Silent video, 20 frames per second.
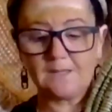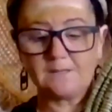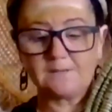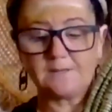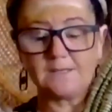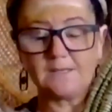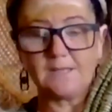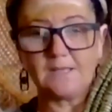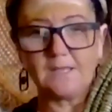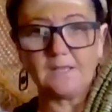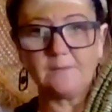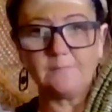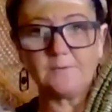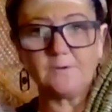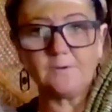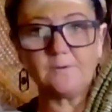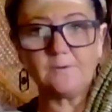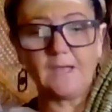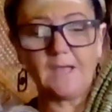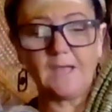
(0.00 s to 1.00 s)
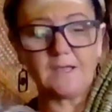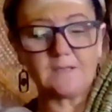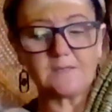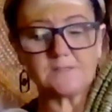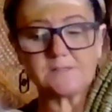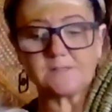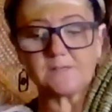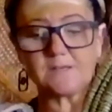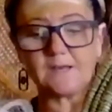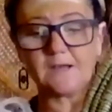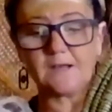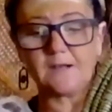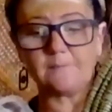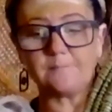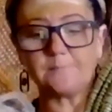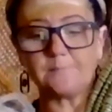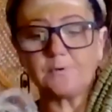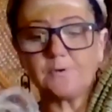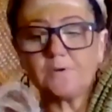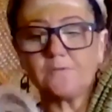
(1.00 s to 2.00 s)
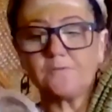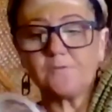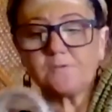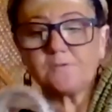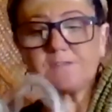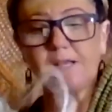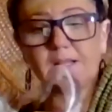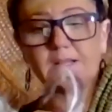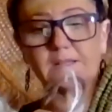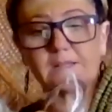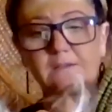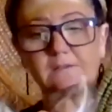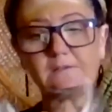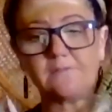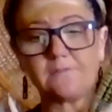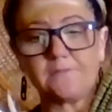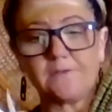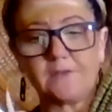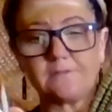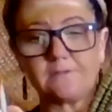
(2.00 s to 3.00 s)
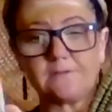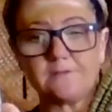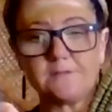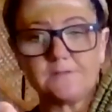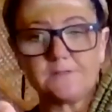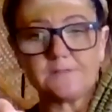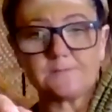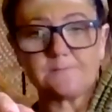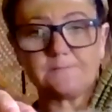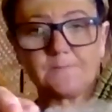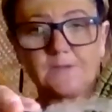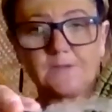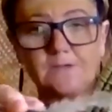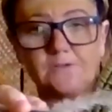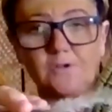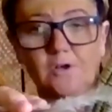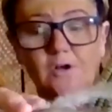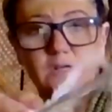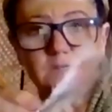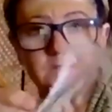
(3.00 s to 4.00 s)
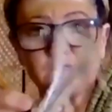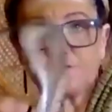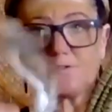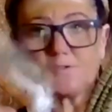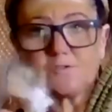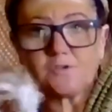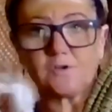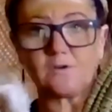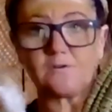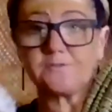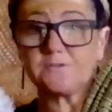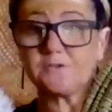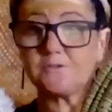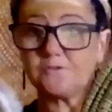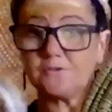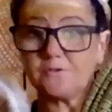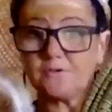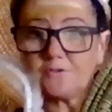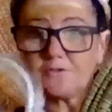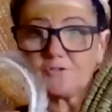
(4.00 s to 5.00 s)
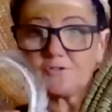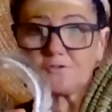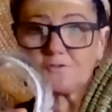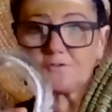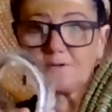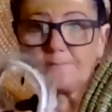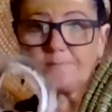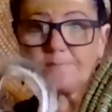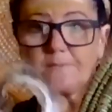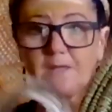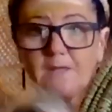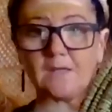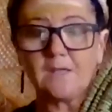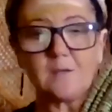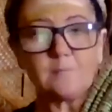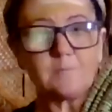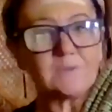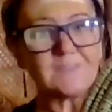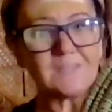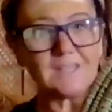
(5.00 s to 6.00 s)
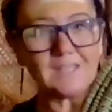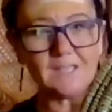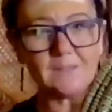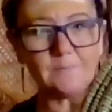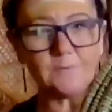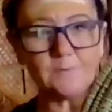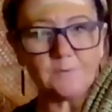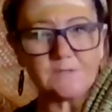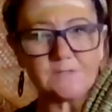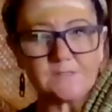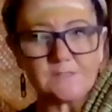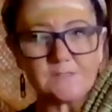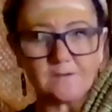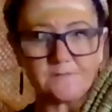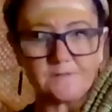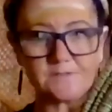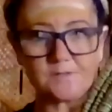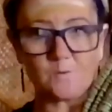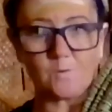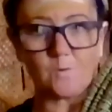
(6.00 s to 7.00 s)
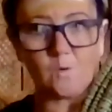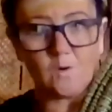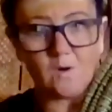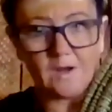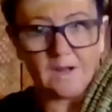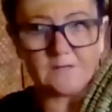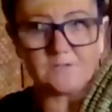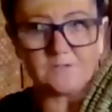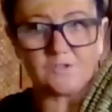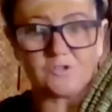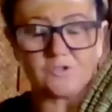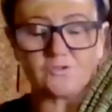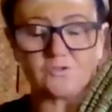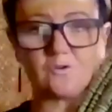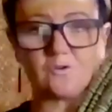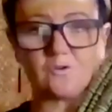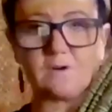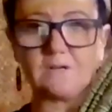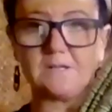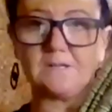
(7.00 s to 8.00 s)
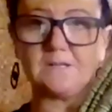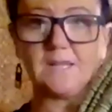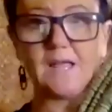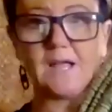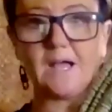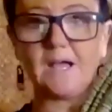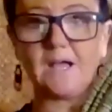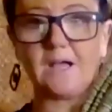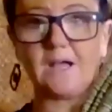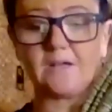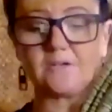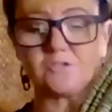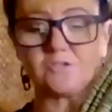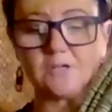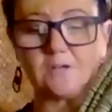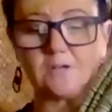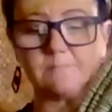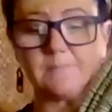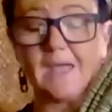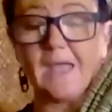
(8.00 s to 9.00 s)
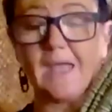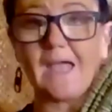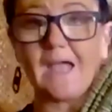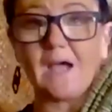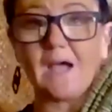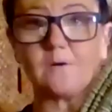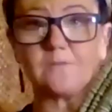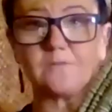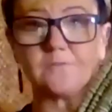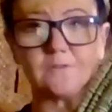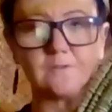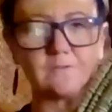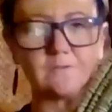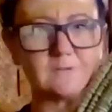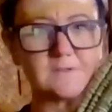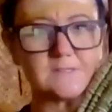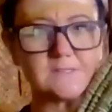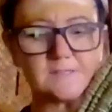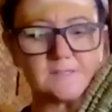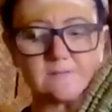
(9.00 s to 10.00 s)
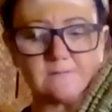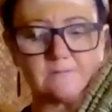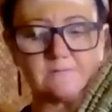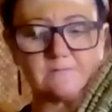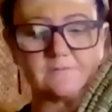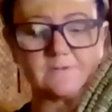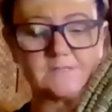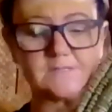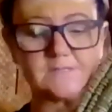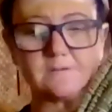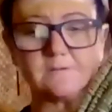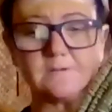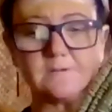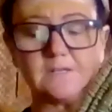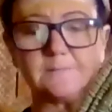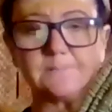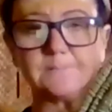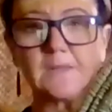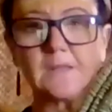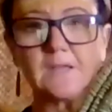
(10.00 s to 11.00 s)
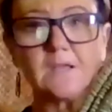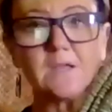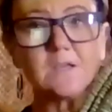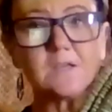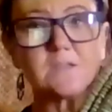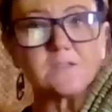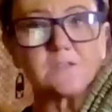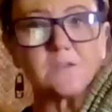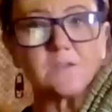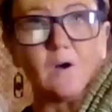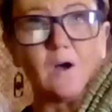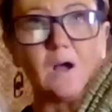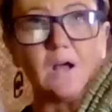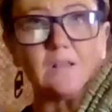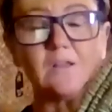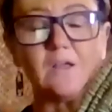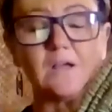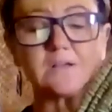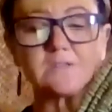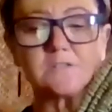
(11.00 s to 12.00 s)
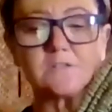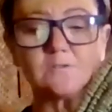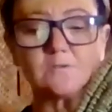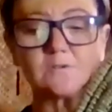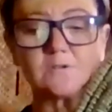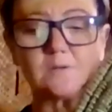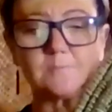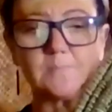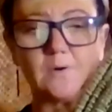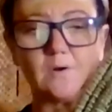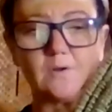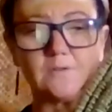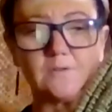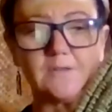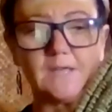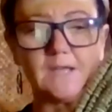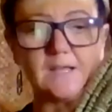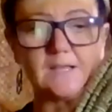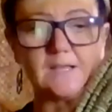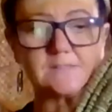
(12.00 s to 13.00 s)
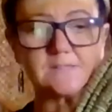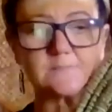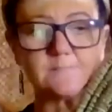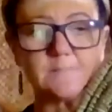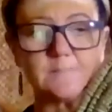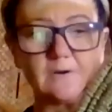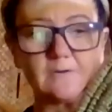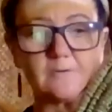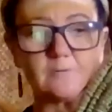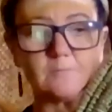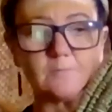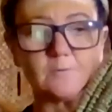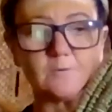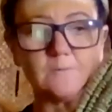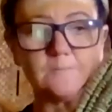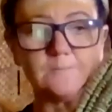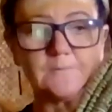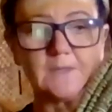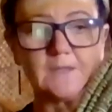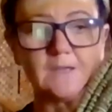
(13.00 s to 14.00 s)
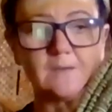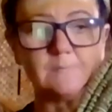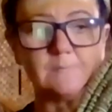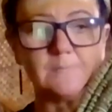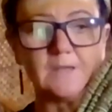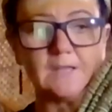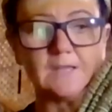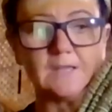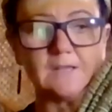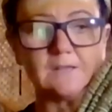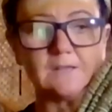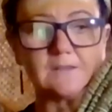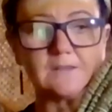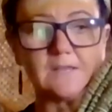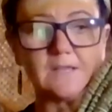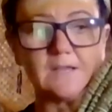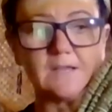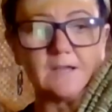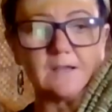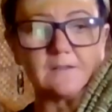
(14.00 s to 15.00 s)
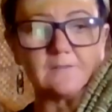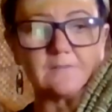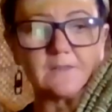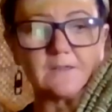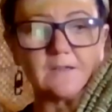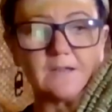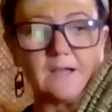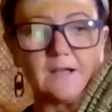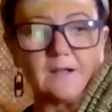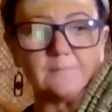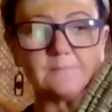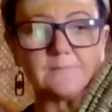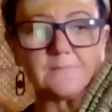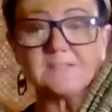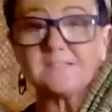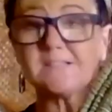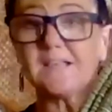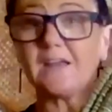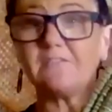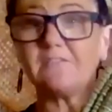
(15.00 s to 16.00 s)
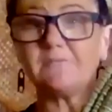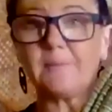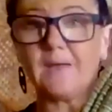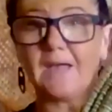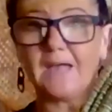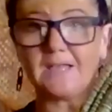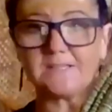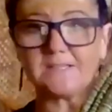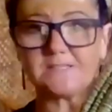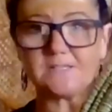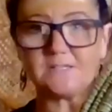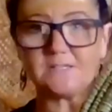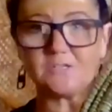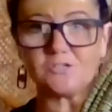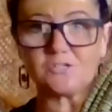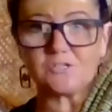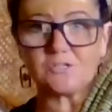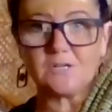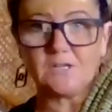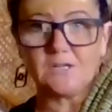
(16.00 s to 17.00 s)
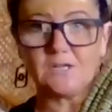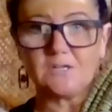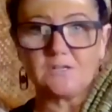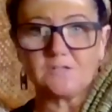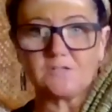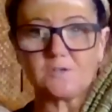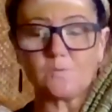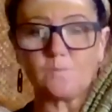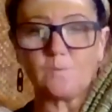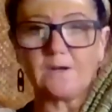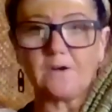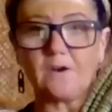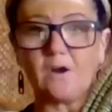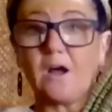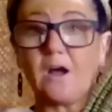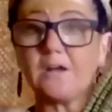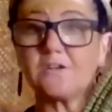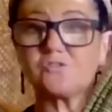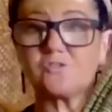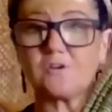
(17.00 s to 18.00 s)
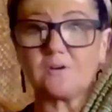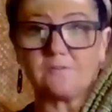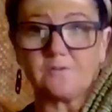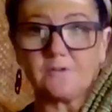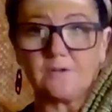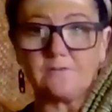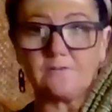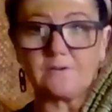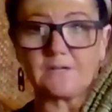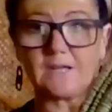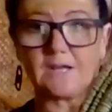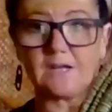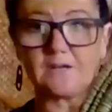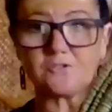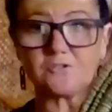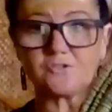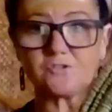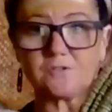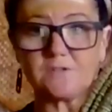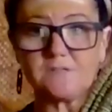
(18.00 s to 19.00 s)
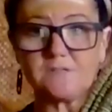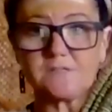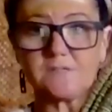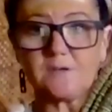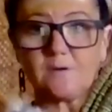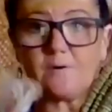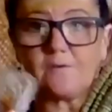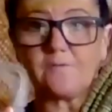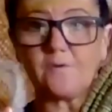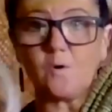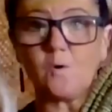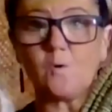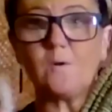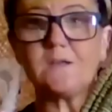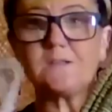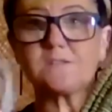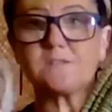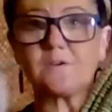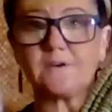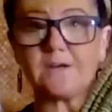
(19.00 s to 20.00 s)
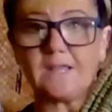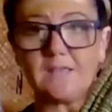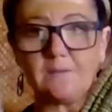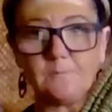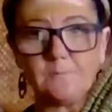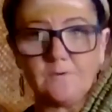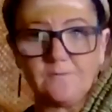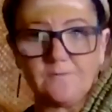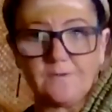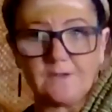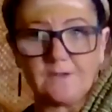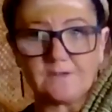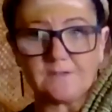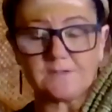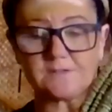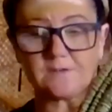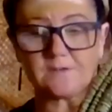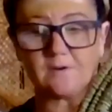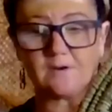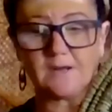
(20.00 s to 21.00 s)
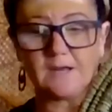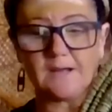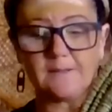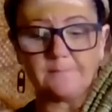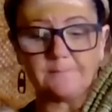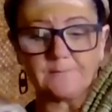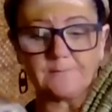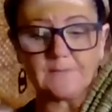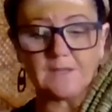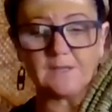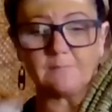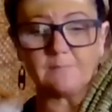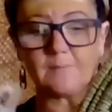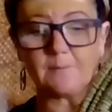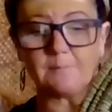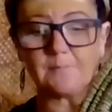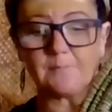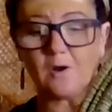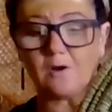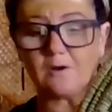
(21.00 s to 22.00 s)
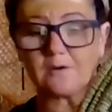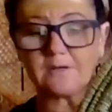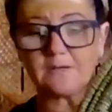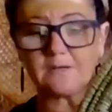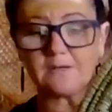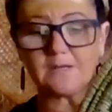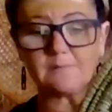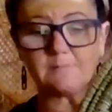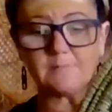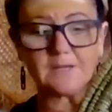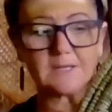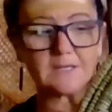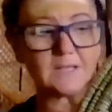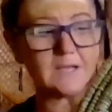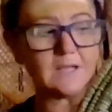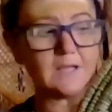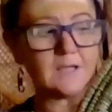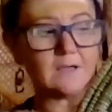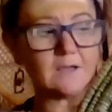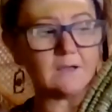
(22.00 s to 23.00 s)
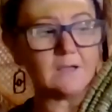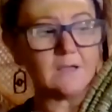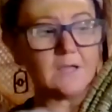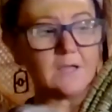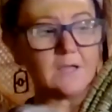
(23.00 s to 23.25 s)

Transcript: the emu has um, beautiful, delicate feathers nice and soft and nurturing. But the emu itself is quite strong and large and powerful and res- resilient. So I like to look upon as Baramal being the, the um, safe passage to when I travel over country. So I've always got emu feathers um, in my pocket, in my car,